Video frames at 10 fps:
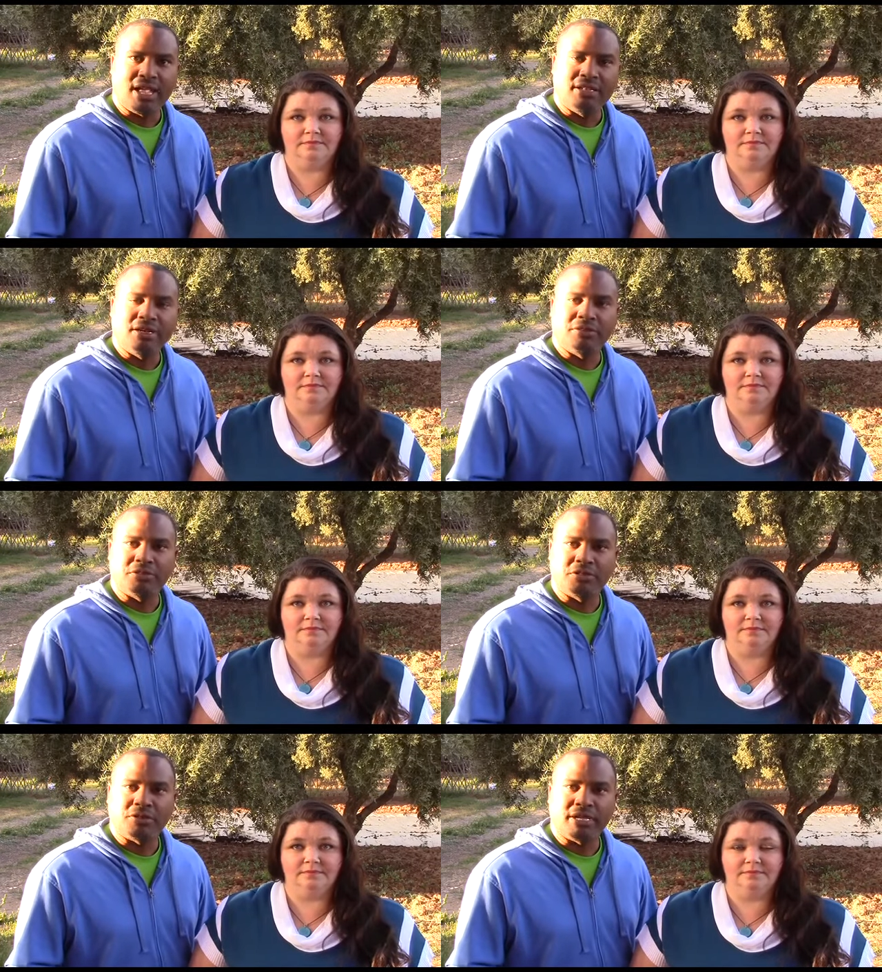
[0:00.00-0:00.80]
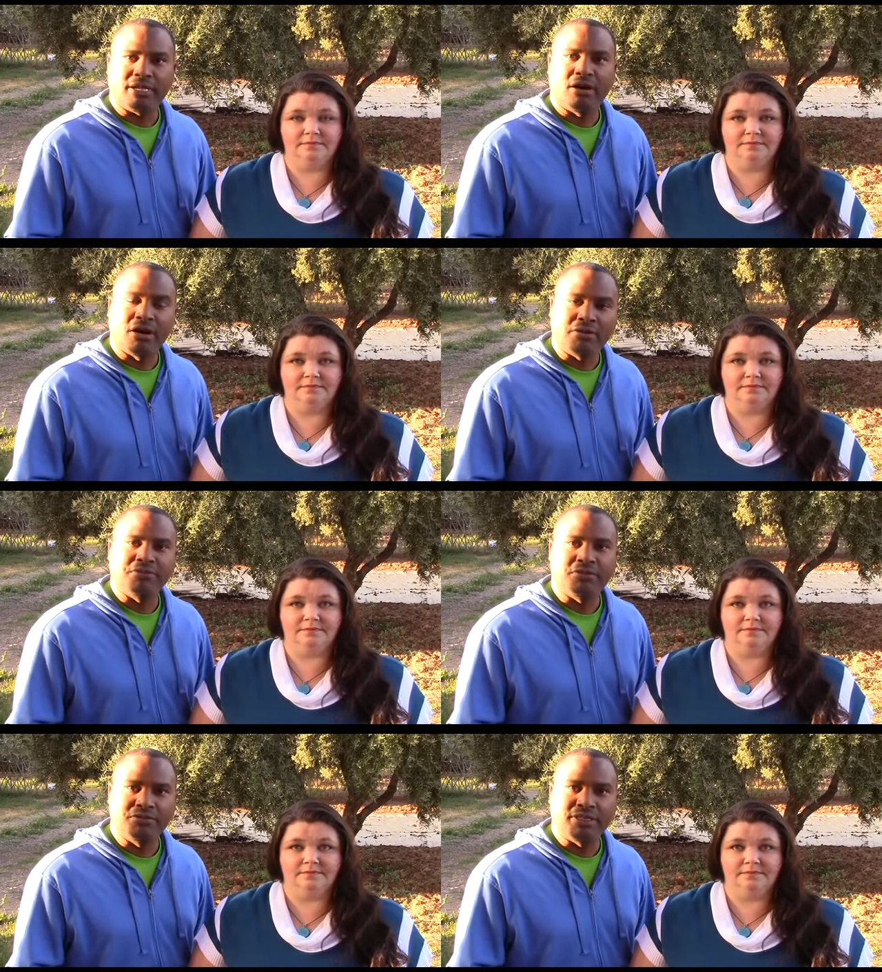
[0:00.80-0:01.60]
Speaker 1: and other stray
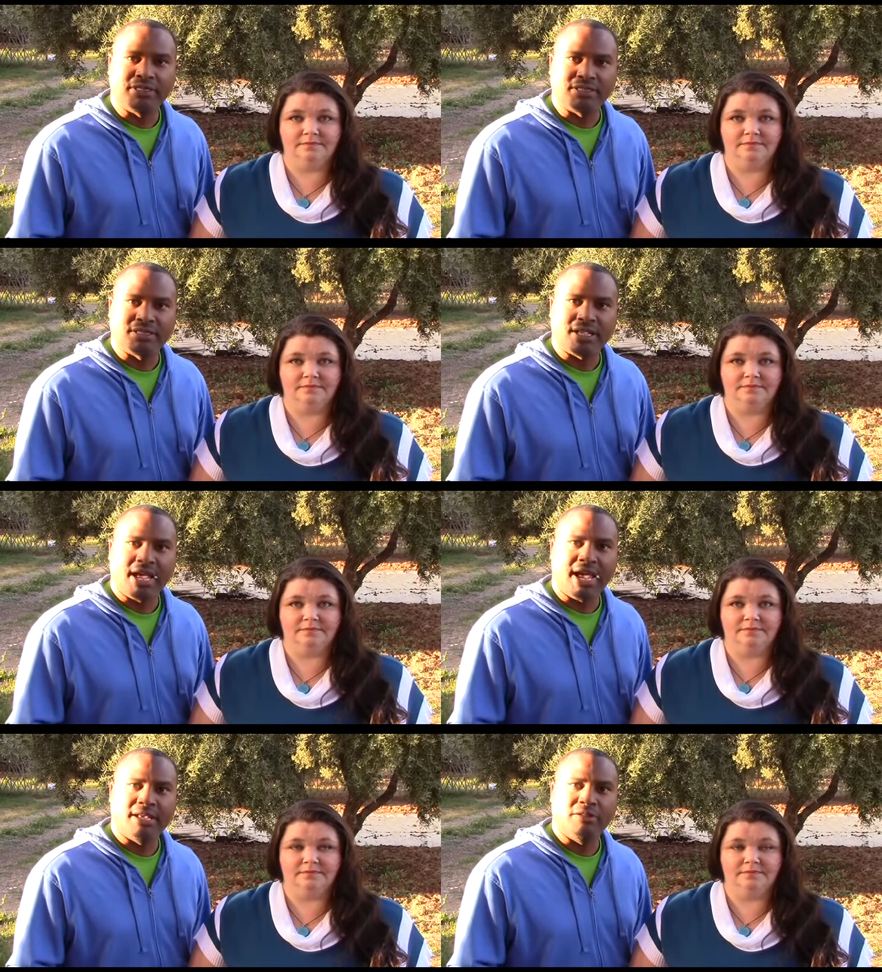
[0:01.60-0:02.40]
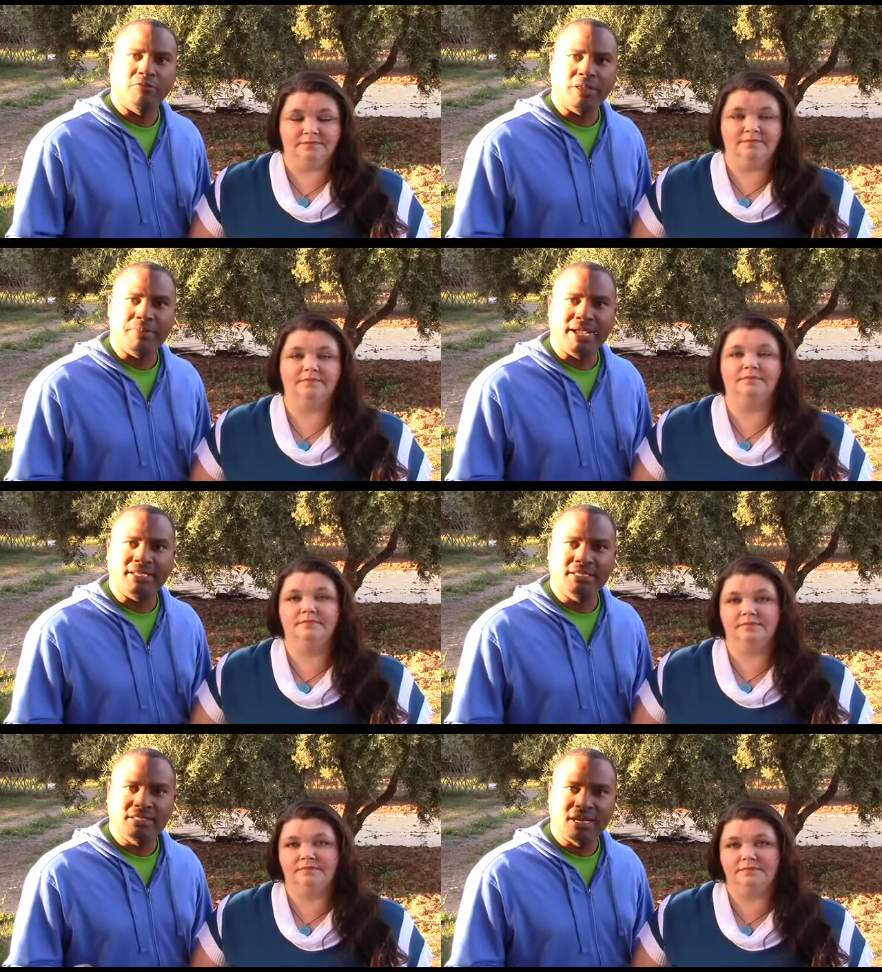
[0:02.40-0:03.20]
harmful fields and we
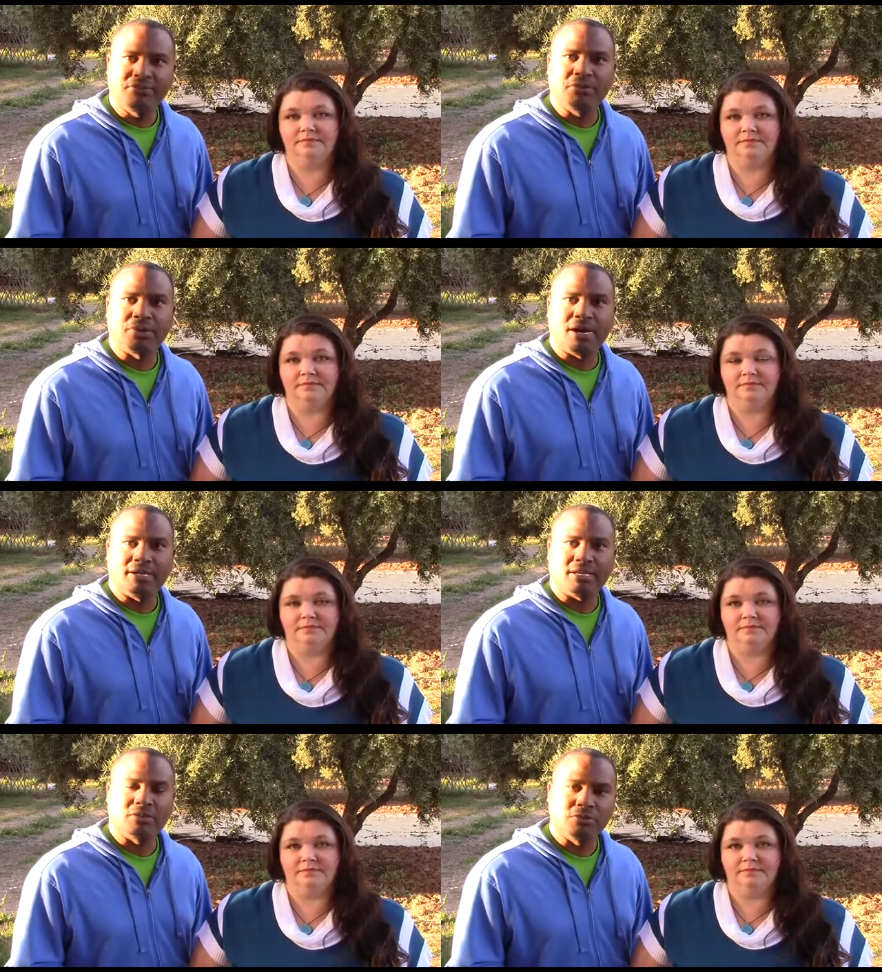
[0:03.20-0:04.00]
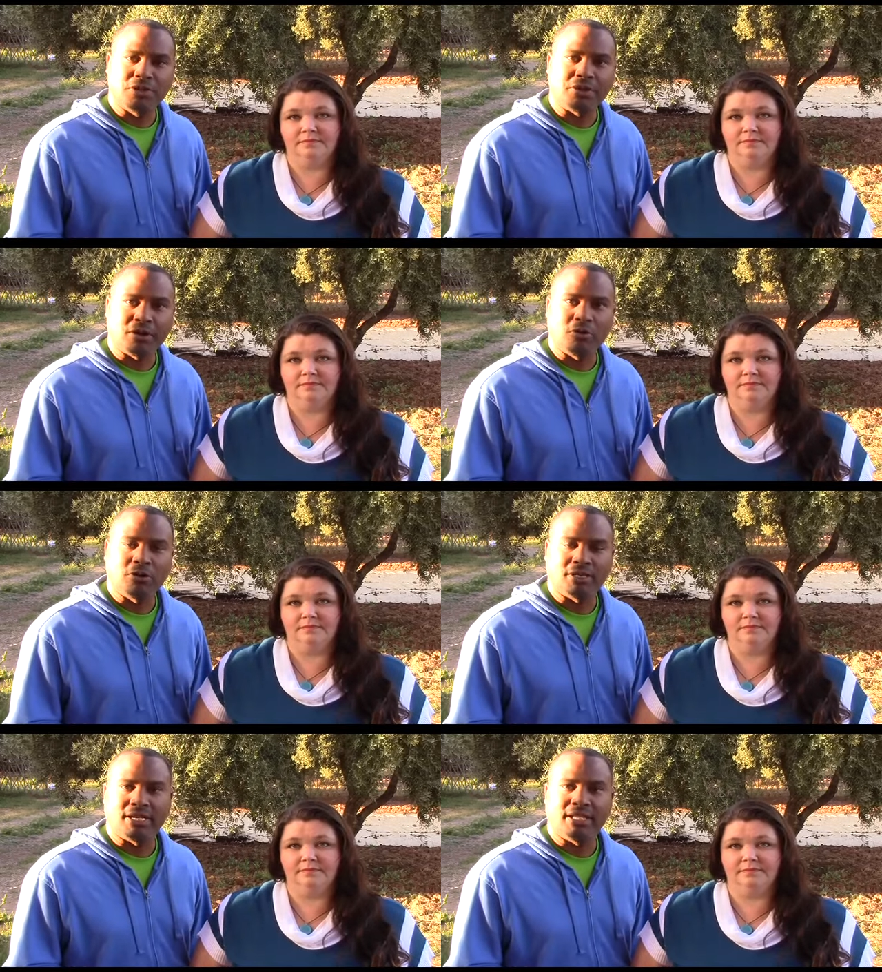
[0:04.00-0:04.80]
make several products with our
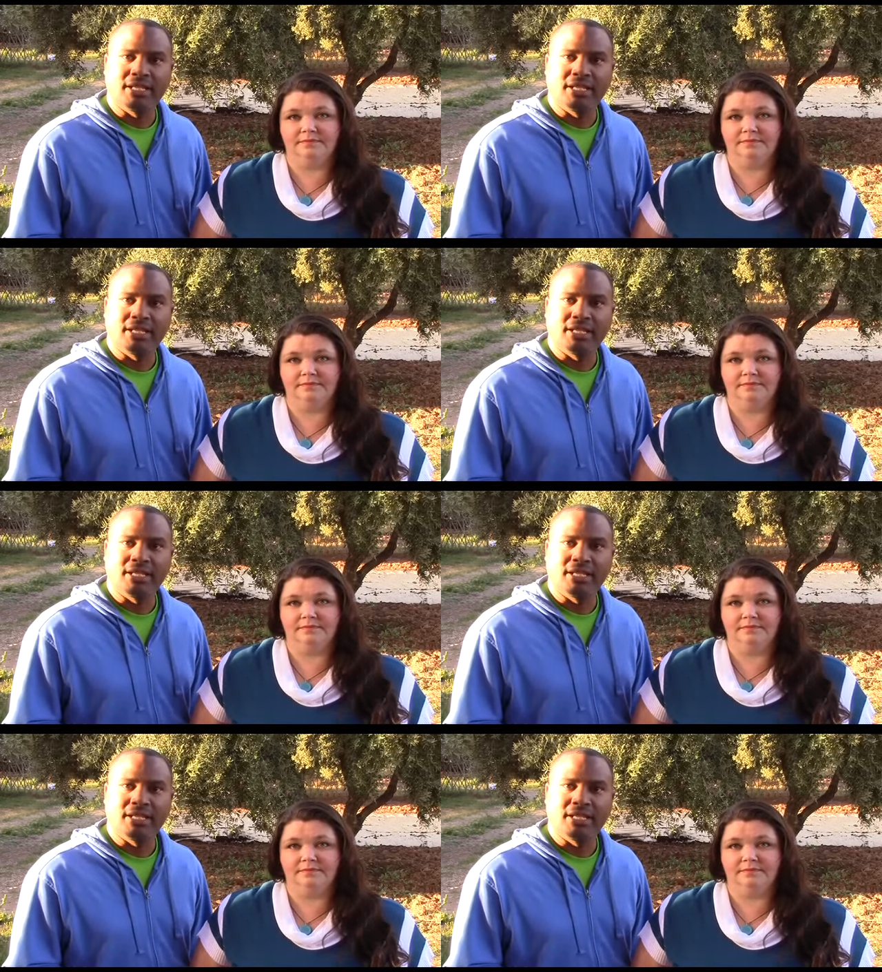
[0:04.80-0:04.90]
orgonite